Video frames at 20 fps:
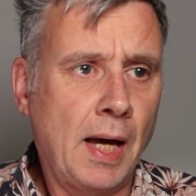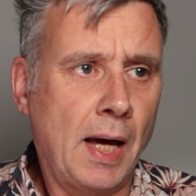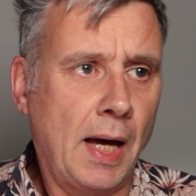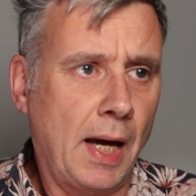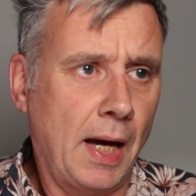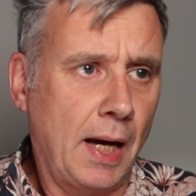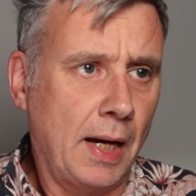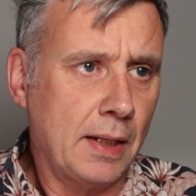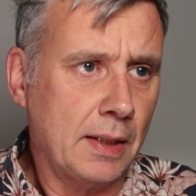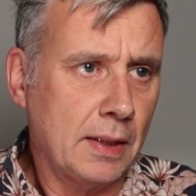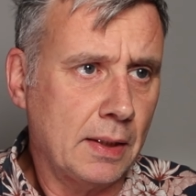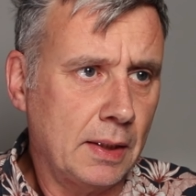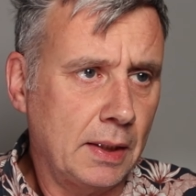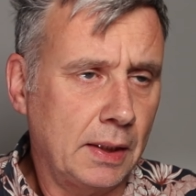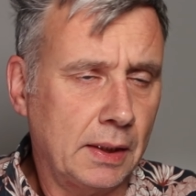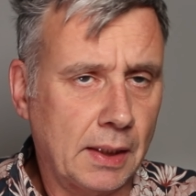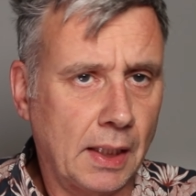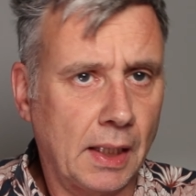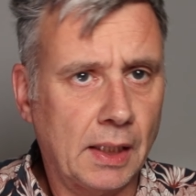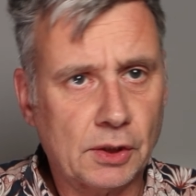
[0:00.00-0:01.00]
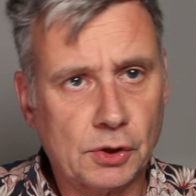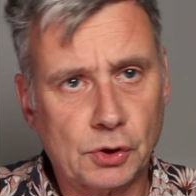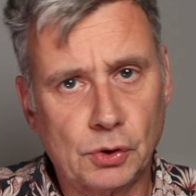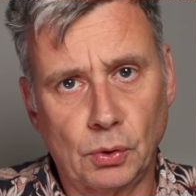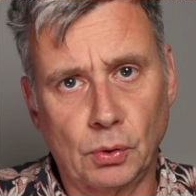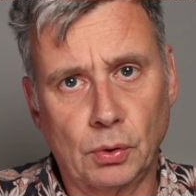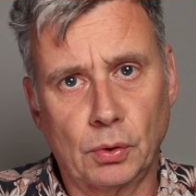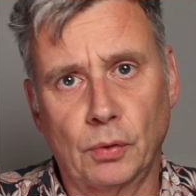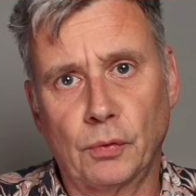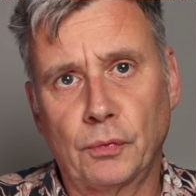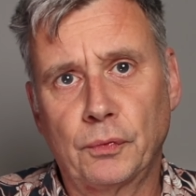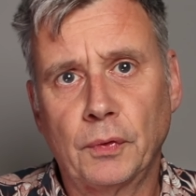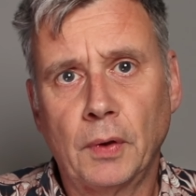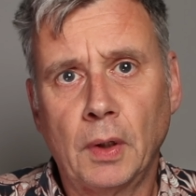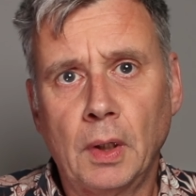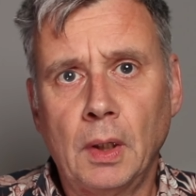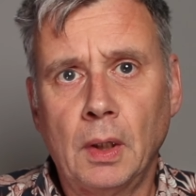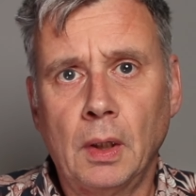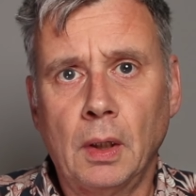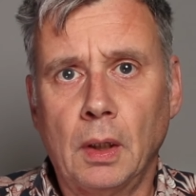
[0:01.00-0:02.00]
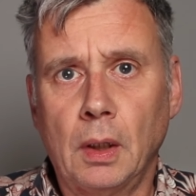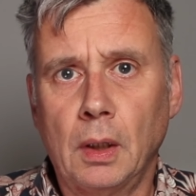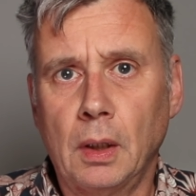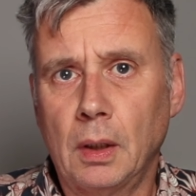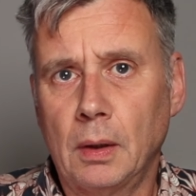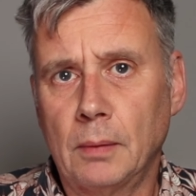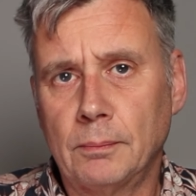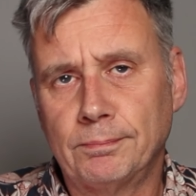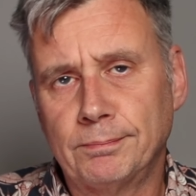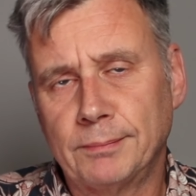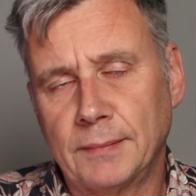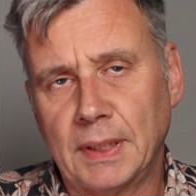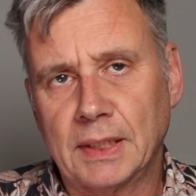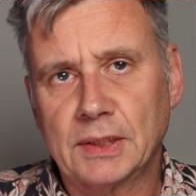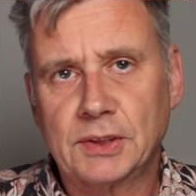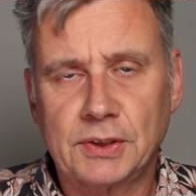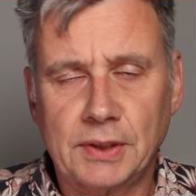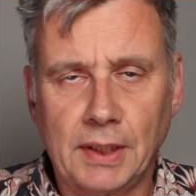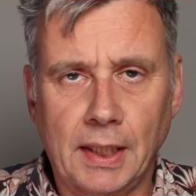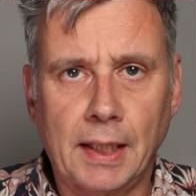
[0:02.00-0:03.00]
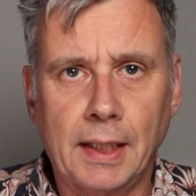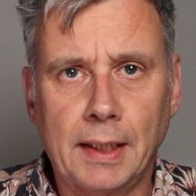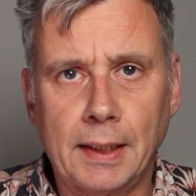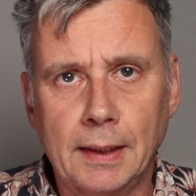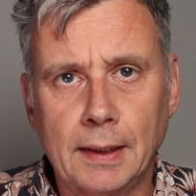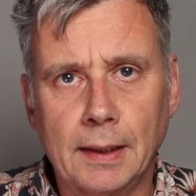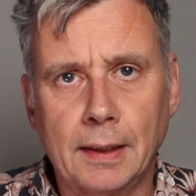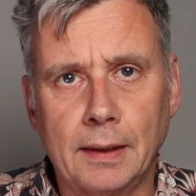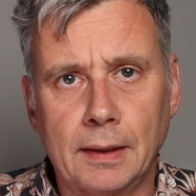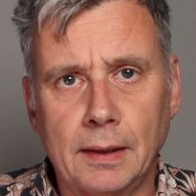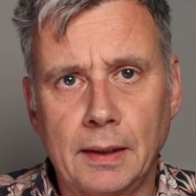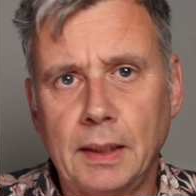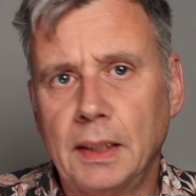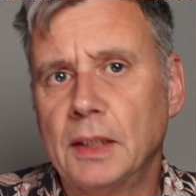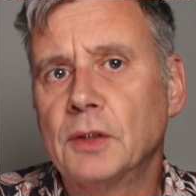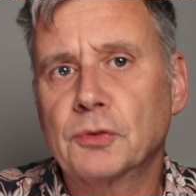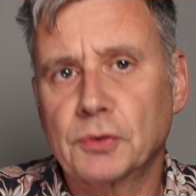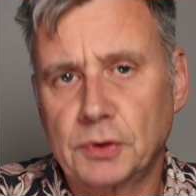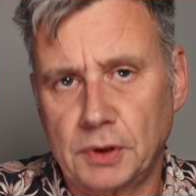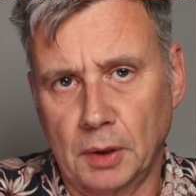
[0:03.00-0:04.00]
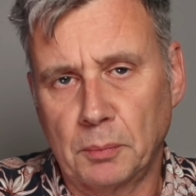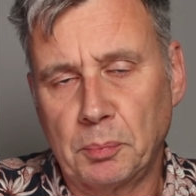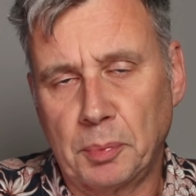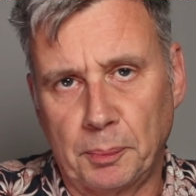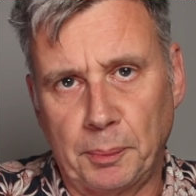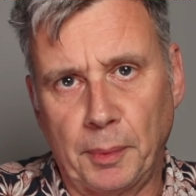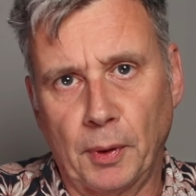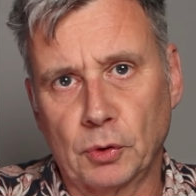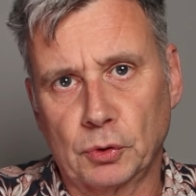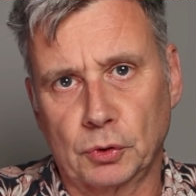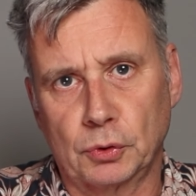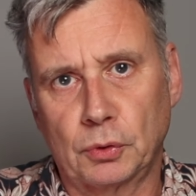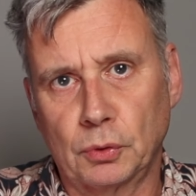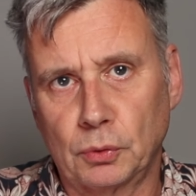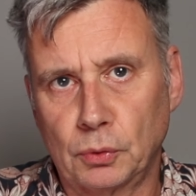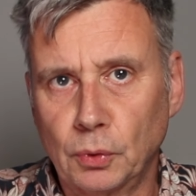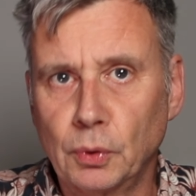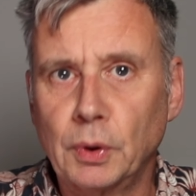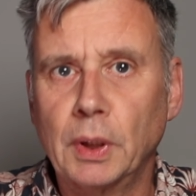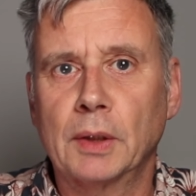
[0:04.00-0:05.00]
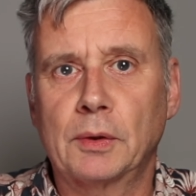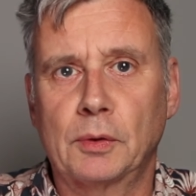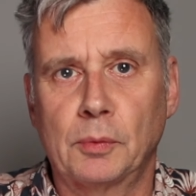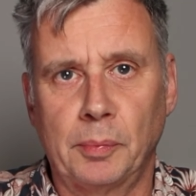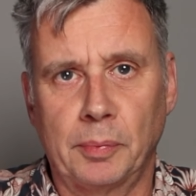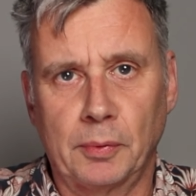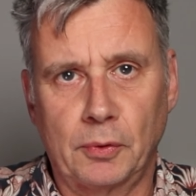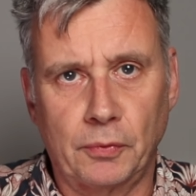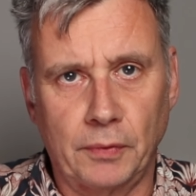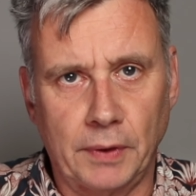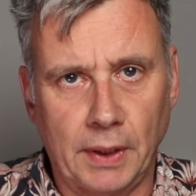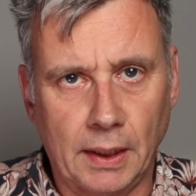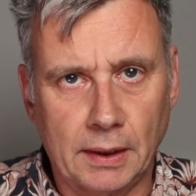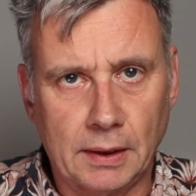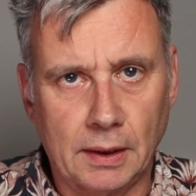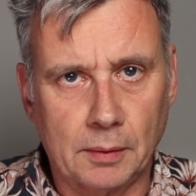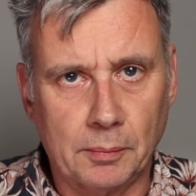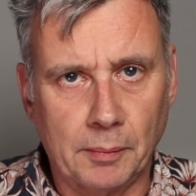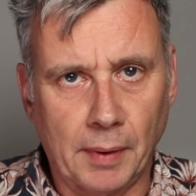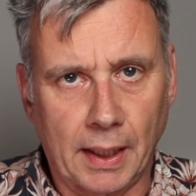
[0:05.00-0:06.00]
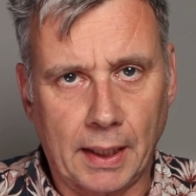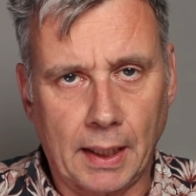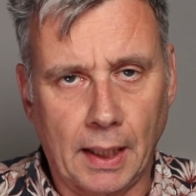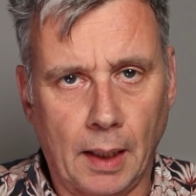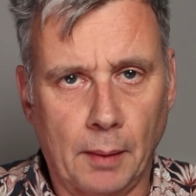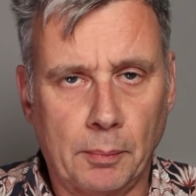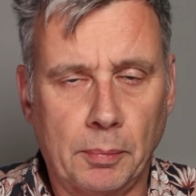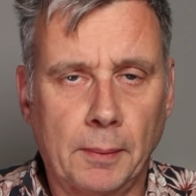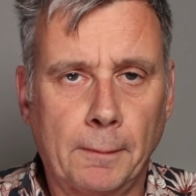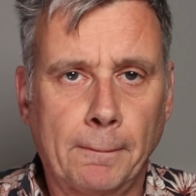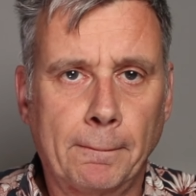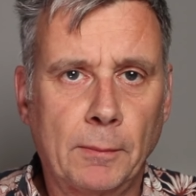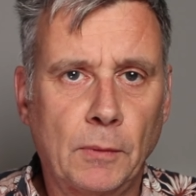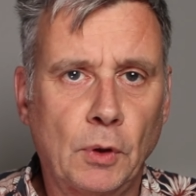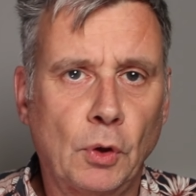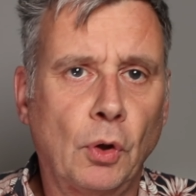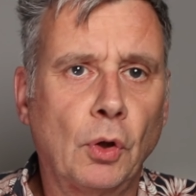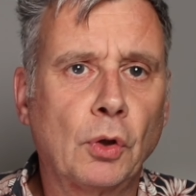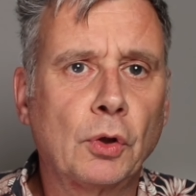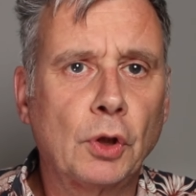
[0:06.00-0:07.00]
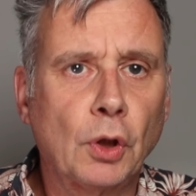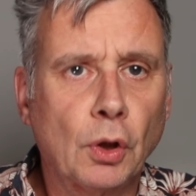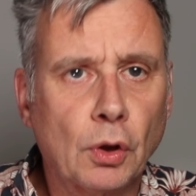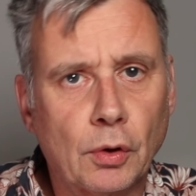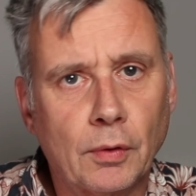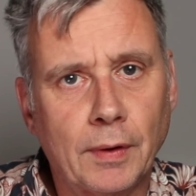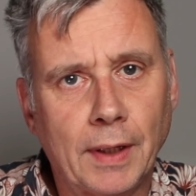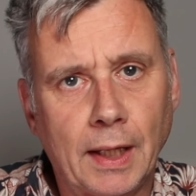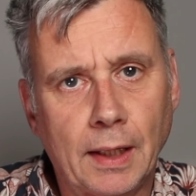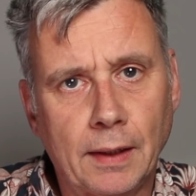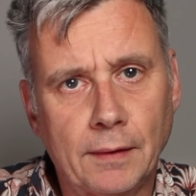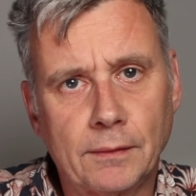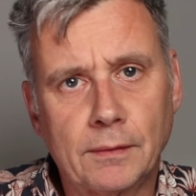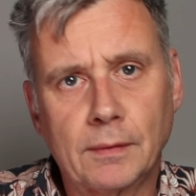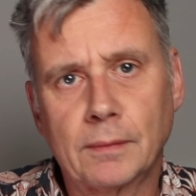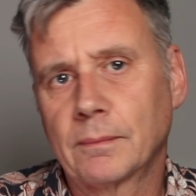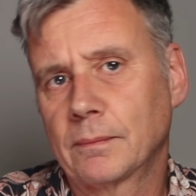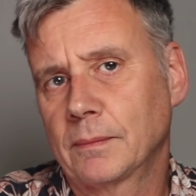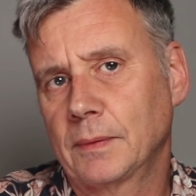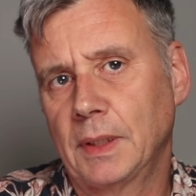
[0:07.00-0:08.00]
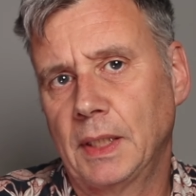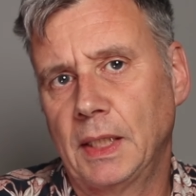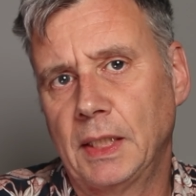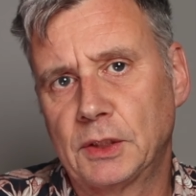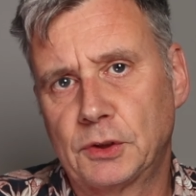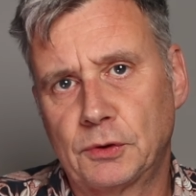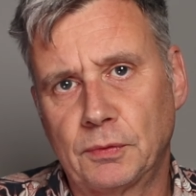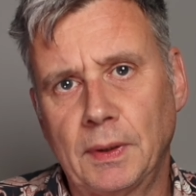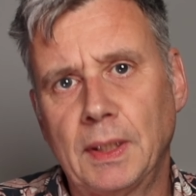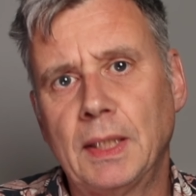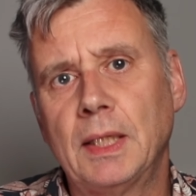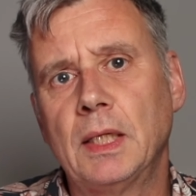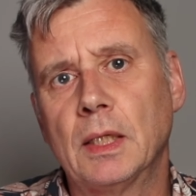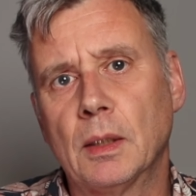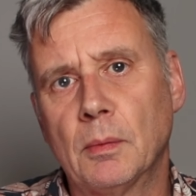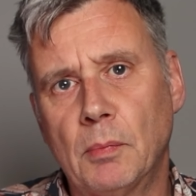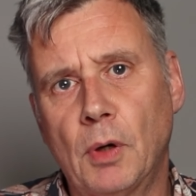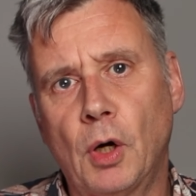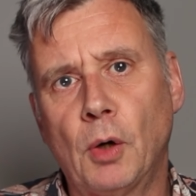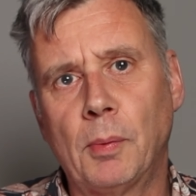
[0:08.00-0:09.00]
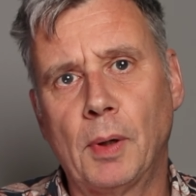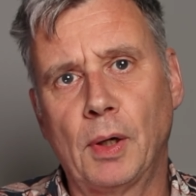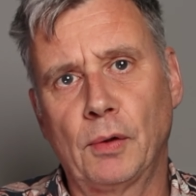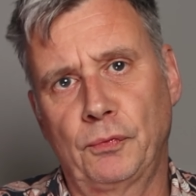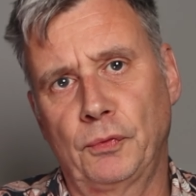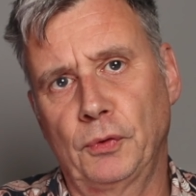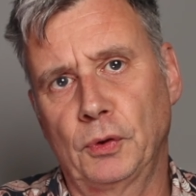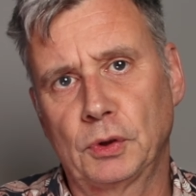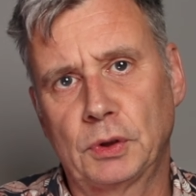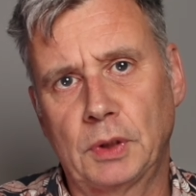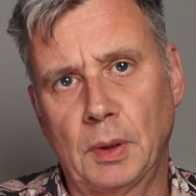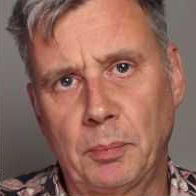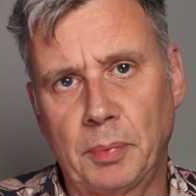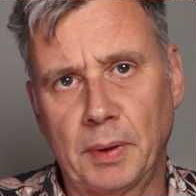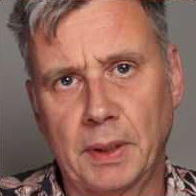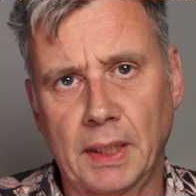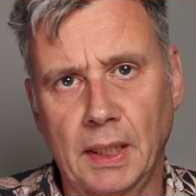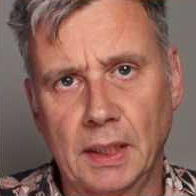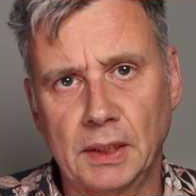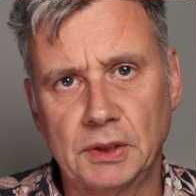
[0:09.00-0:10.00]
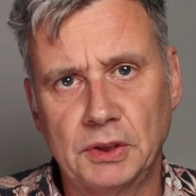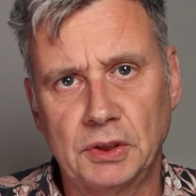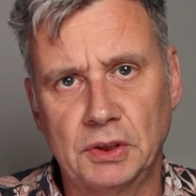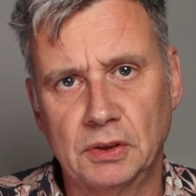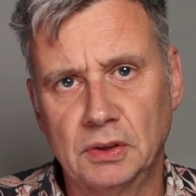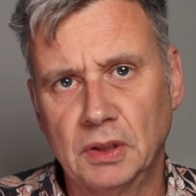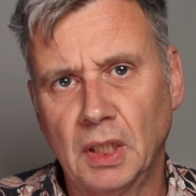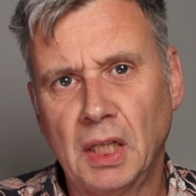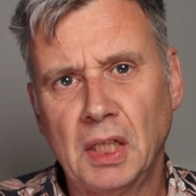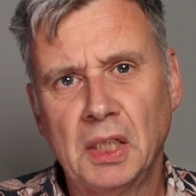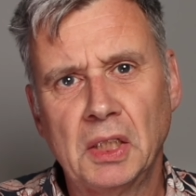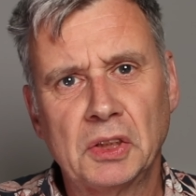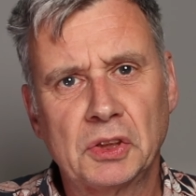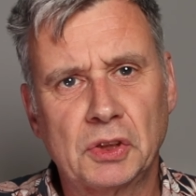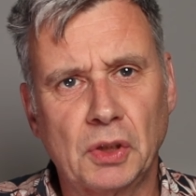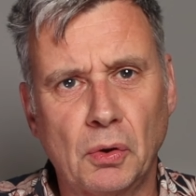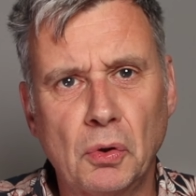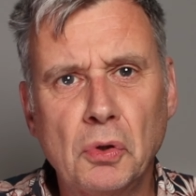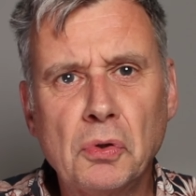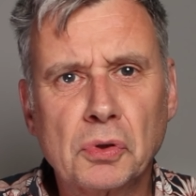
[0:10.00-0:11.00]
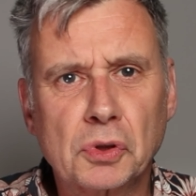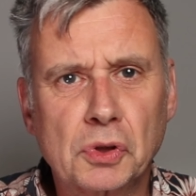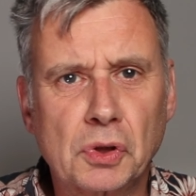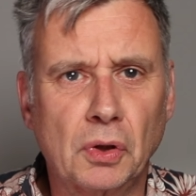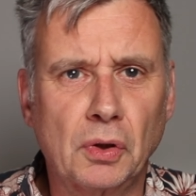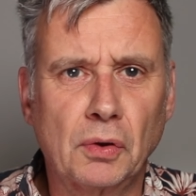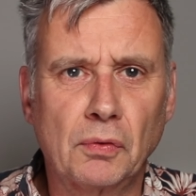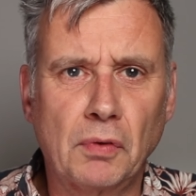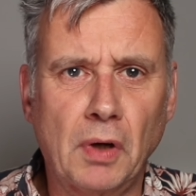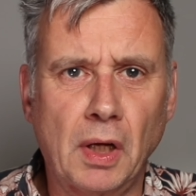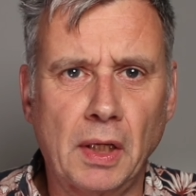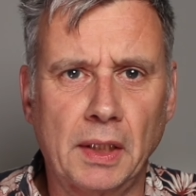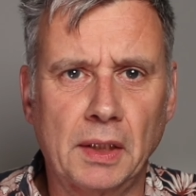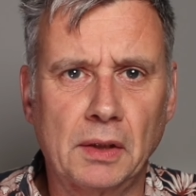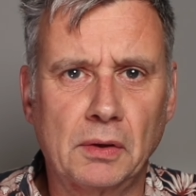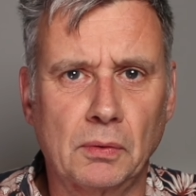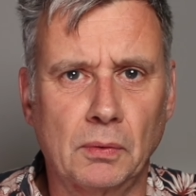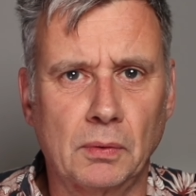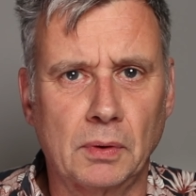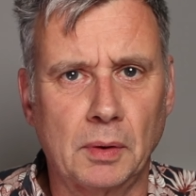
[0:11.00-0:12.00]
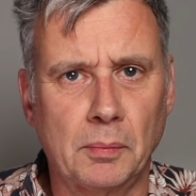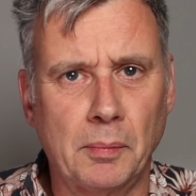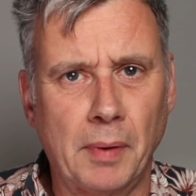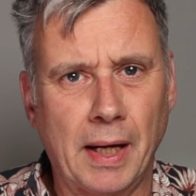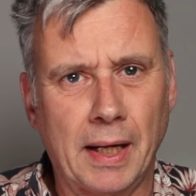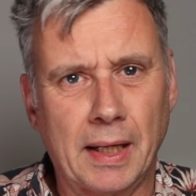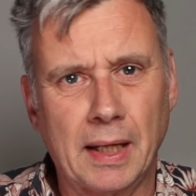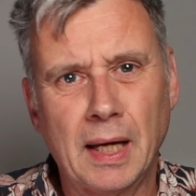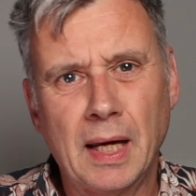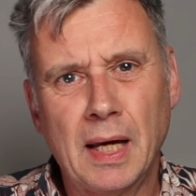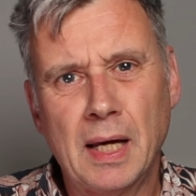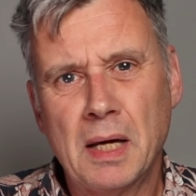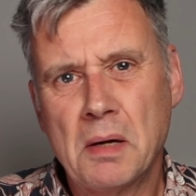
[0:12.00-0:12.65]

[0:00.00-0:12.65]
And it has sort of, let's say, an interesting proposal to do that, to create that Mac app. On the other hand, it's really a mobile-first application. So who is going to run it on the Mac?